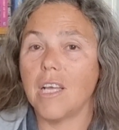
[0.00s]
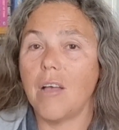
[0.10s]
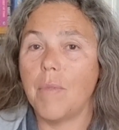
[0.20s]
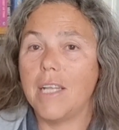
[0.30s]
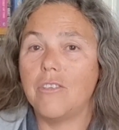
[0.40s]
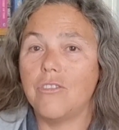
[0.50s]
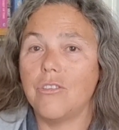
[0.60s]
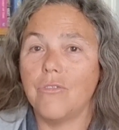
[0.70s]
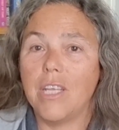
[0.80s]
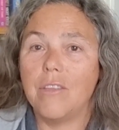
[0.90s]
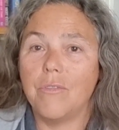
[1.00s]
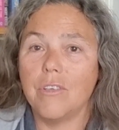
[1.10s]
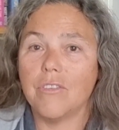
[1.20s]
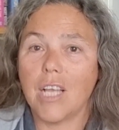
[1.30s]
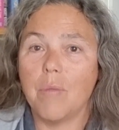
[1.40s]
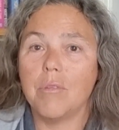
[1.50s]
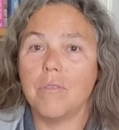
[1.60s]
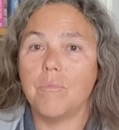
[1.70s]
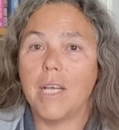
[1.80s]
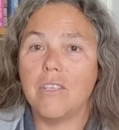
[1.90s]
I managed to read the first couple
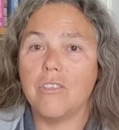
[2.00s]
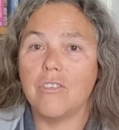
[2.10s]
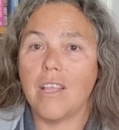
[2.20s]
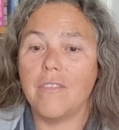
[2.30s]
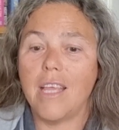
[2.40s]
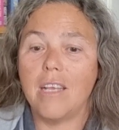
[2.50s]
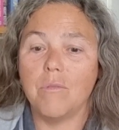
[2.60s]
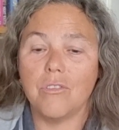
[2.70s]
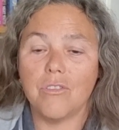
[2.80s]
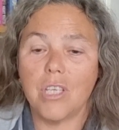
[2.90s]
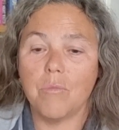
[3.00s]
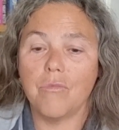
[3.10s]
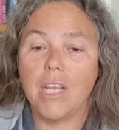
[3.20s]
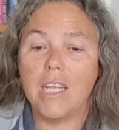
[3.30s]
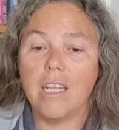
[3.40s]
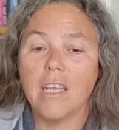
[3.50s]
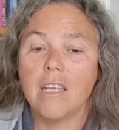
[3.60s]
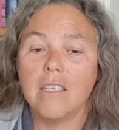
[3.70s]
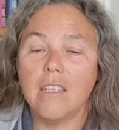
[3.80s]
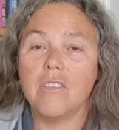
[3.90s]
of pages, and then it was skim reading
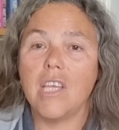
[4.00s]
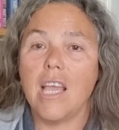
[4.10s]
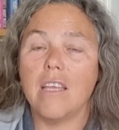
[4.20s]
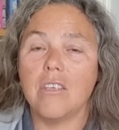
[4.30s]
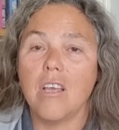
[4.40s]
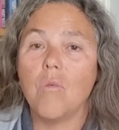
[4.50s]
till the end,